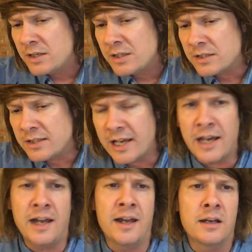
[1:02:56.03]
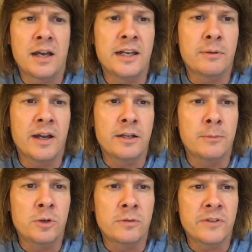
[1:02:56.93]
Yeah. Anyway, no
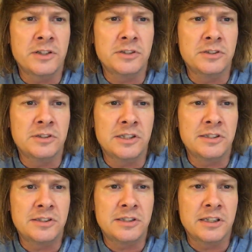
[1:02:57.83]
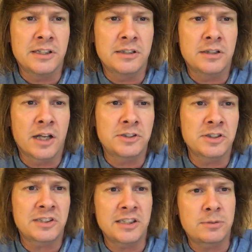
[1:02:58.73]
more conventions this year. I
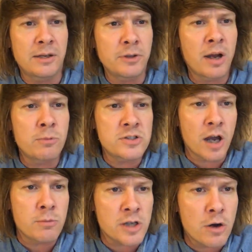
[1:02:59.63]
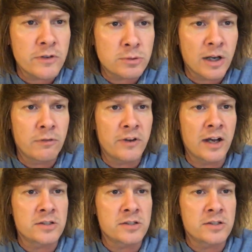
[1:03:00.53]
just hit 12. No, I was over 12,000,